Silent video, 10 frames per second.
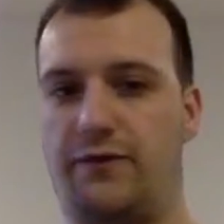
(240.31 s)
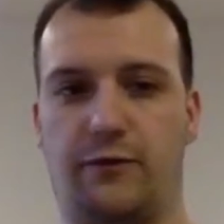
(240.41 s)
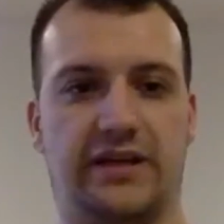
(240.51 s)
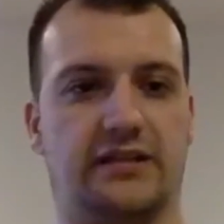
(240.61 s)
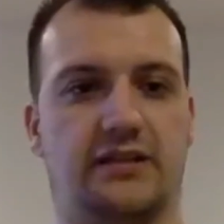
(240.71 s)

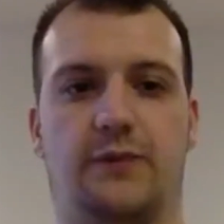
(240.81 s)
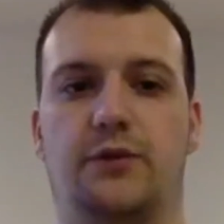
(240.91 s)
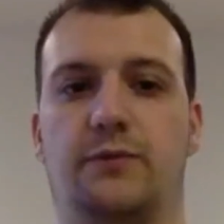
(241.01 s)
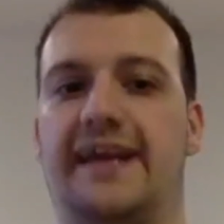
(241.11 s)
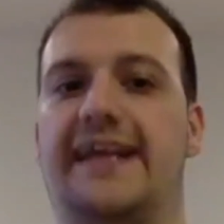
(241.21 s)
many times
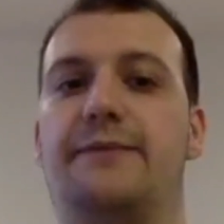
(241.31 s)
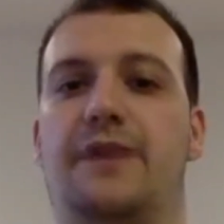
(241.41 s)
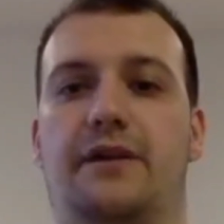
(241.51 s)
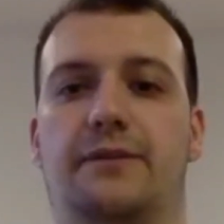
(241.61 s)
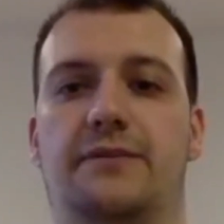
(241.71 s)
you may
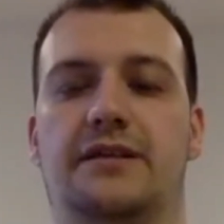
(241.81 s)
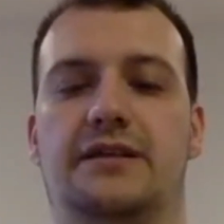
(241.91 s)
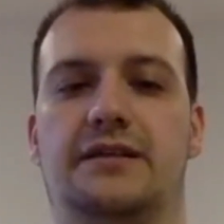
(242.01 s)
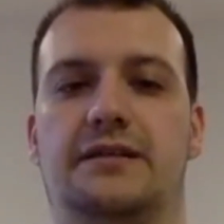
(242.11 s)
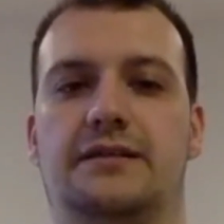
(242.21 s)
email them.
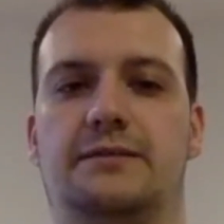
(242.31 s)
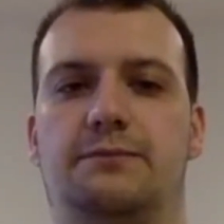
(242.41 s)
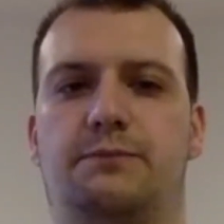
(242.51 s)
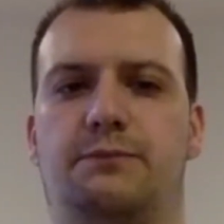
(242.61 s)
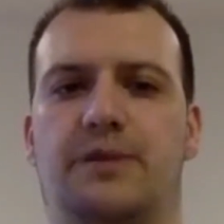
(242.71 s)

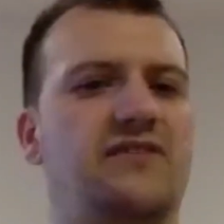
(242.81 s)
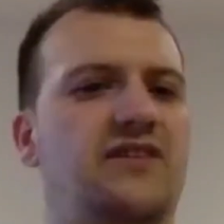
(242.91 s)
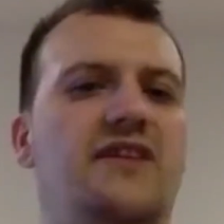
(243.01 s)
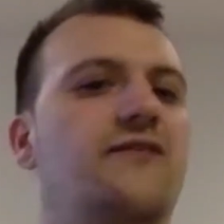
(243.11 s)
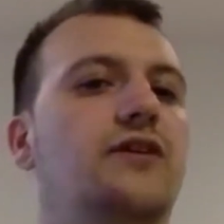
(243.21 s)
But if
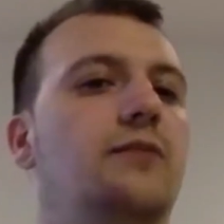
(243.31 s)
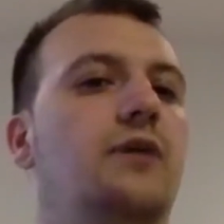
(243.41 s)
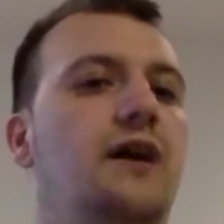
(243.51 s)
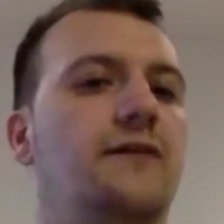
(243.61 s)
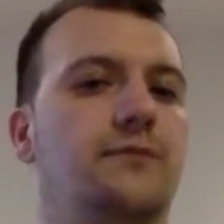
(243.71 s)
they're never going to
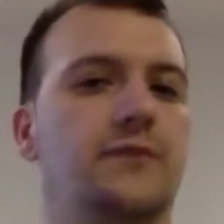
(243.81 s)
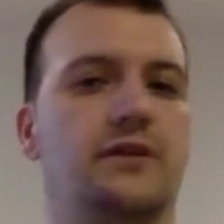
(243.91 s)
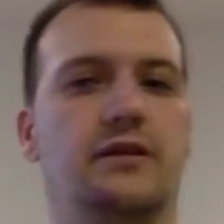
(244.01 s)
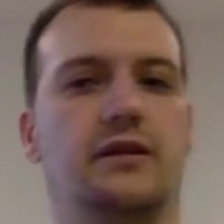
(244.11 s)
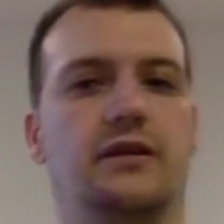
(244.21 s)
buy from you,
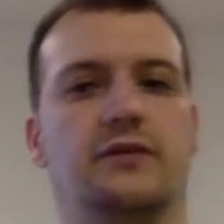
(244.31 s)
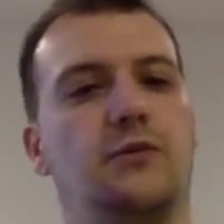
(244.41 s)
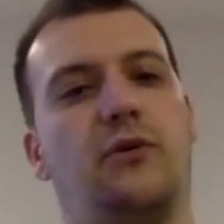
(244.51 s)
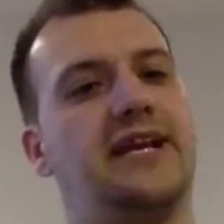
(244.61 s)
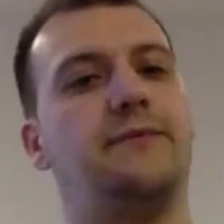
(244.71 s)
there's no
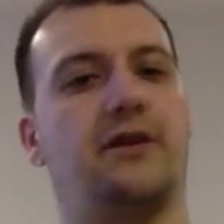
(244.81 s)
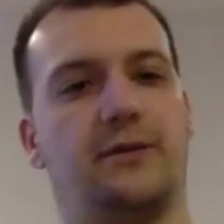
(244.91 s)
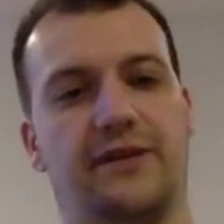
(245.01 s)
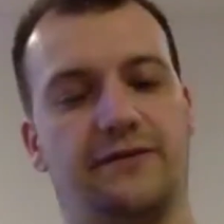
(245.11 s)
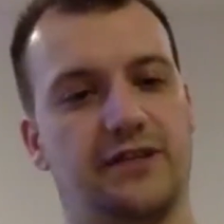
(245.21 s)
point emailing
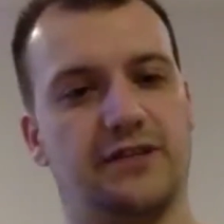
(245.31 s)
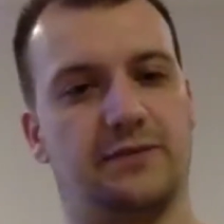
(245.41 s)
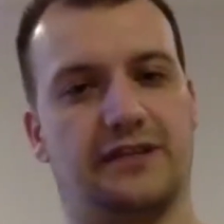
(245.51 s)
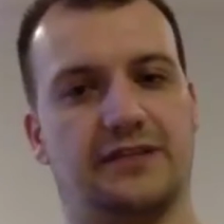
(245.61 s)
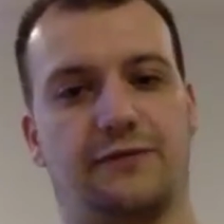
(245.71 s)
them in the first
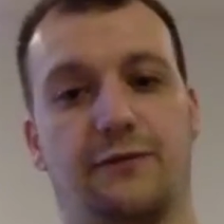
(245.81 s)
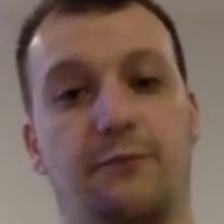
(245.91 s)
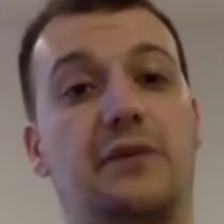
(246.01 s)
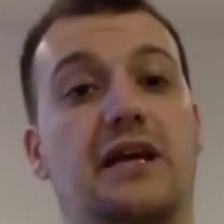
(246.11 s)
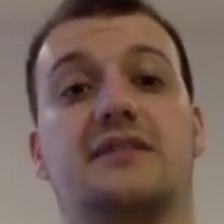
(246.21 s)
place. So for
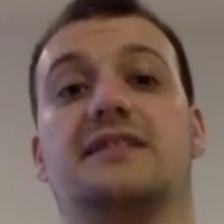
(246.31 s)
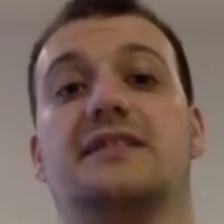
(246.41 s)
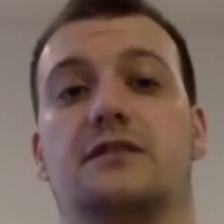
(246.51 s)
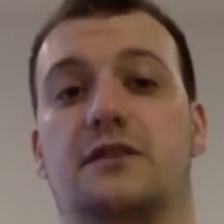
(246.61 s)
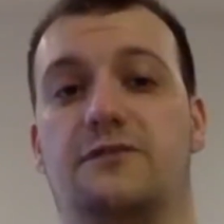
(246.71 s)
me, I see it
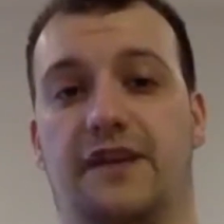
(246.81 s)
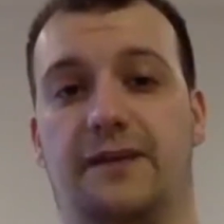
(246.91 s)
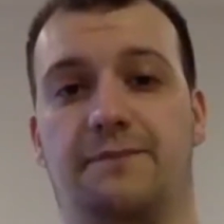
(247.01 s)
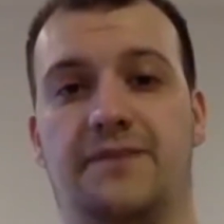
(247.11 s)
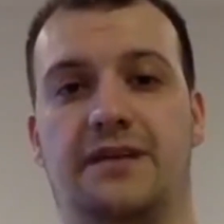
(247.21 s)
as a good thing,
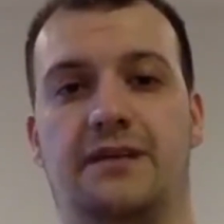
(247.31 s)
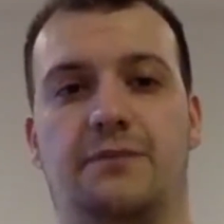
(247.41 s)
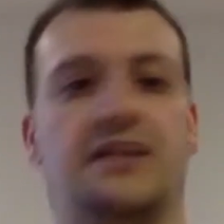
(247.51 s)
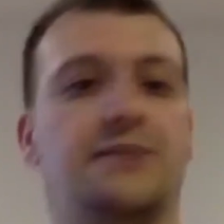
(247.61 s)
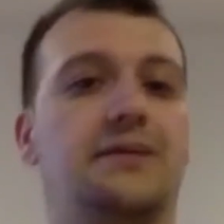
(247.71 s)

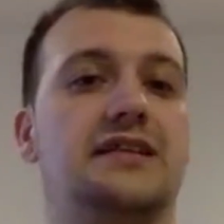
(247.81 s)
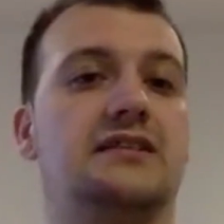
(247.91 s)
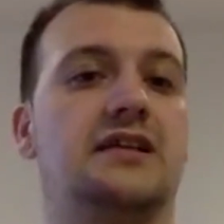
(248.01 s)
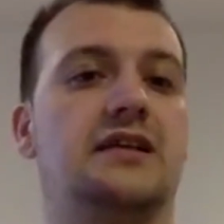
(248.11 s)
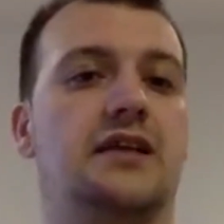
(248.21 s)
because it
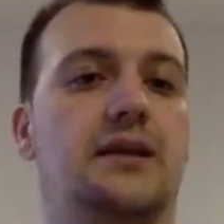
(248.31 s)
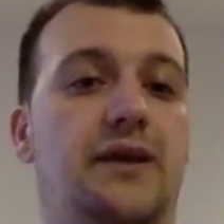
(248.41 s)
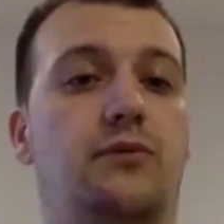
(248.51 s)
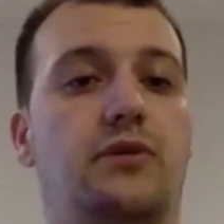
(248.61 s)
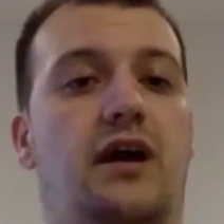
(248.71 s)
means the
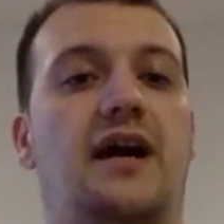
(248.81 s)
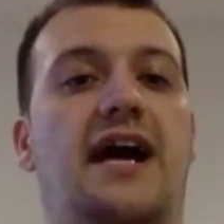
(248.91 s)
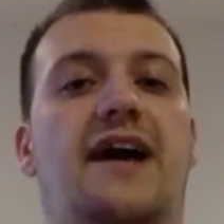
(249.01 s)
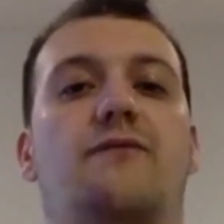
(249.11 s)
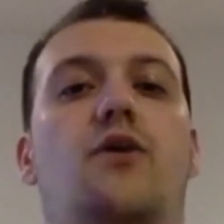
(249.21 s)
people that I
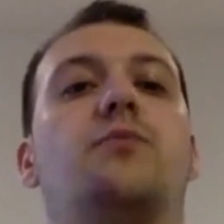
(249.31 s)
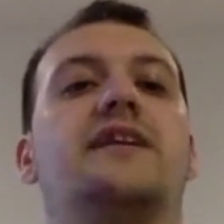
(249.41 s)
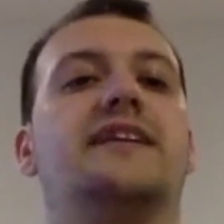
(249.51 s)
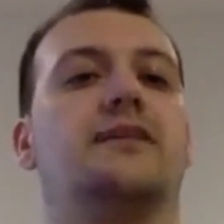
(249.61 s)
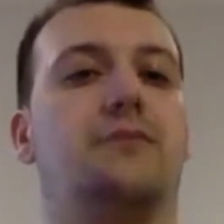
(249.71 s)
have
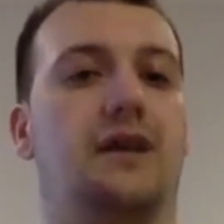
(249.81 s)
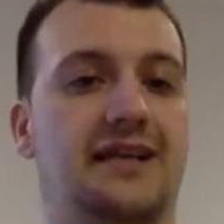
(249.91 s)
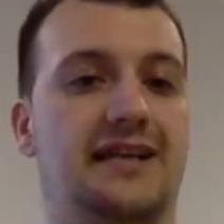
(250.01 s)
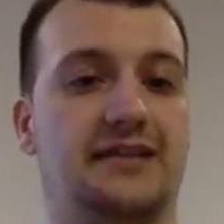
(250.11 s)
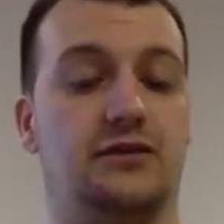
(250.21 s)
opted into my
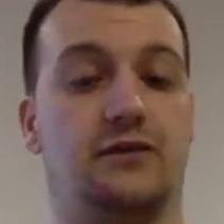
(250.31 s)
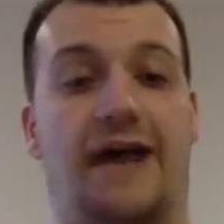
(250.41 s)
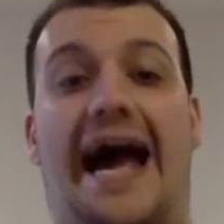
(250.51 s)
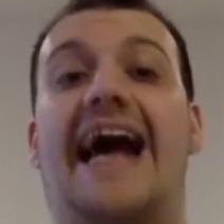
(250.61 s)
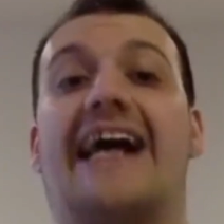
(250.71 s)
list who have
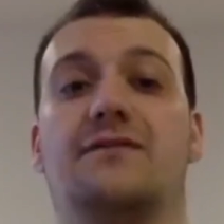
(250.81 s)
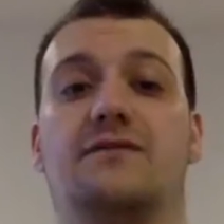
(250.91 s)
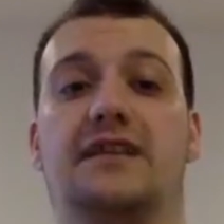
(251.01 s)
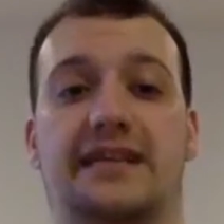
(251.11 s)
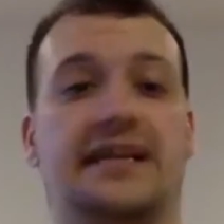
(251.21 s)

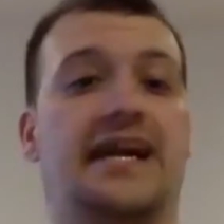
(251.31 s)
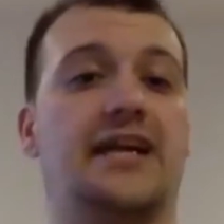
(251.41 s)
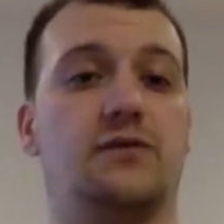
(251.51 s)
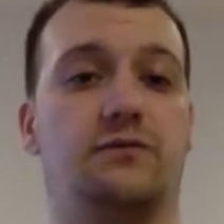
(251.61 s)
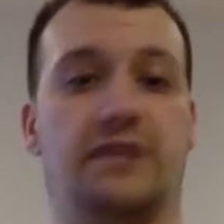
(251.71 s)
actively
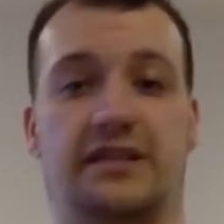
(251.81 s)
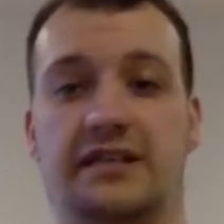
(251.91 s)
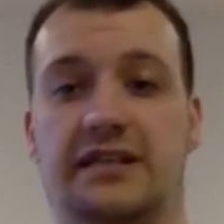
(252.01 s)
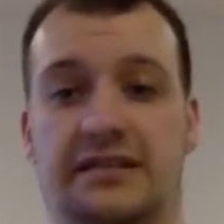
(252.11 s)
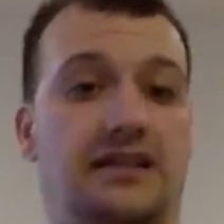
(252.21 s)
engaged with me and
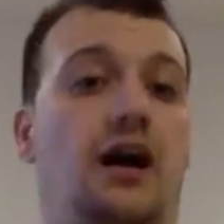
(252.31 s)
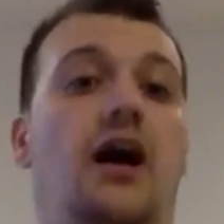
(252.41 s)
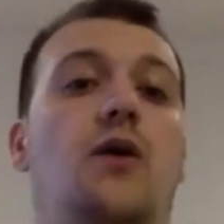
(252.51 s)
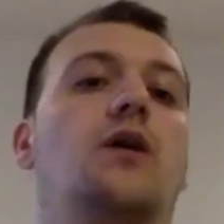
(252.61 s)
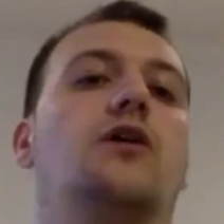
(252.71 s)
said,
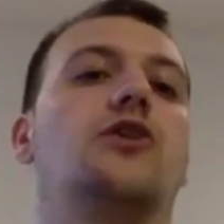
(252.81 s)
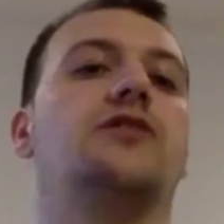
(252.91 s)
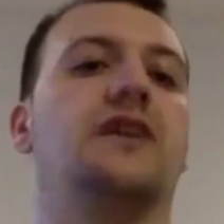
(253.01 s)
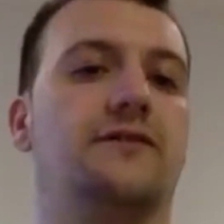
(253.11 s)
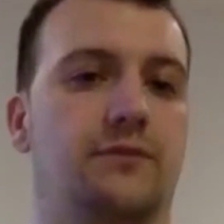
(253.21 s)
I want
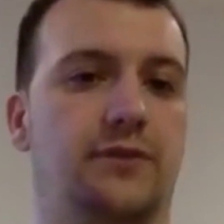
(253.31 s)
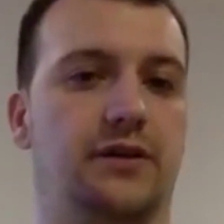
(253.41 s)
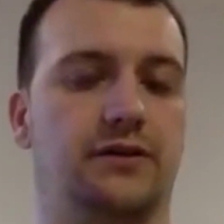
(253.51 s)
content from you,